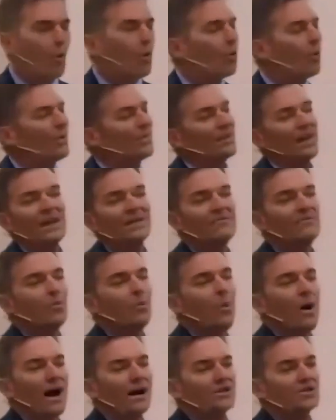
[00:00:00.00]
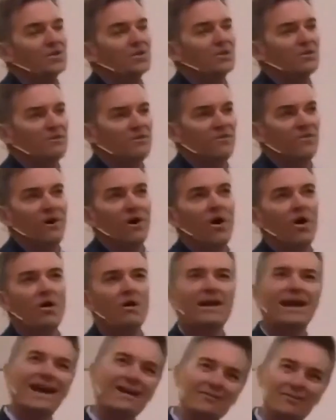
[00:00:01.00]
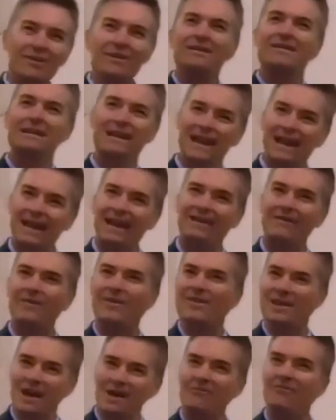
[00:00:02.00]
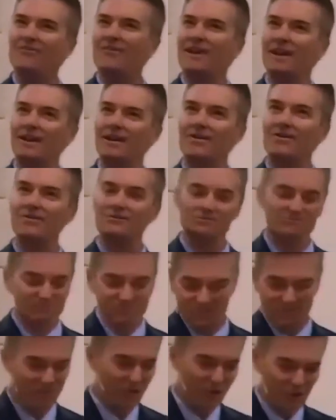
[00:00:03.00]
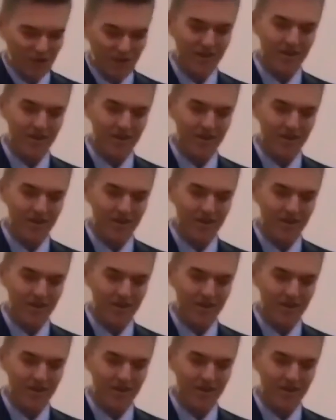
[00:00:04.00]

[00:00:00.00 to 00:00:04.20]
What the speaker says: when they had watched it fall every day without fail for 40